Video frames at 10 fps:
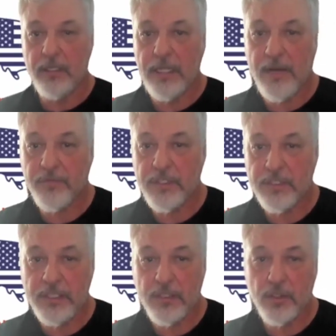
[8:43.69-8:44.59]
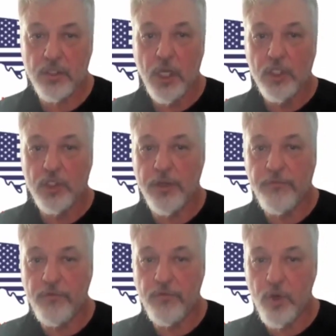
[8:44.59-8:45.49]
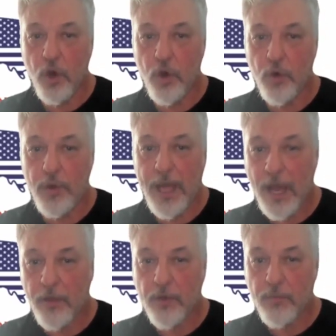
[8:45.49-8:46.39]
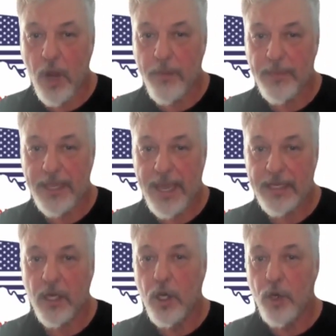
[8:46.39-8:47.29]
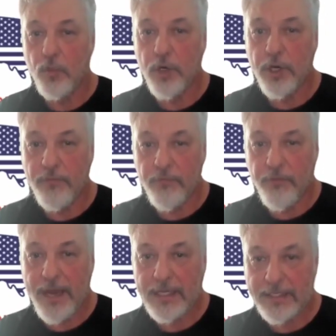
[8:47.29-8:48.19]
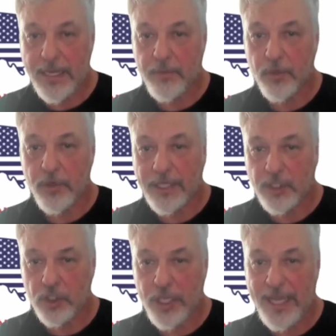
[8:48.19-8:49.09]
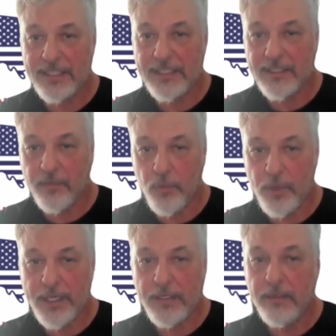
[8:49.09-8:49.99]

Leftist leaders should have known how their propaganda would affect Democrats' chances of winning.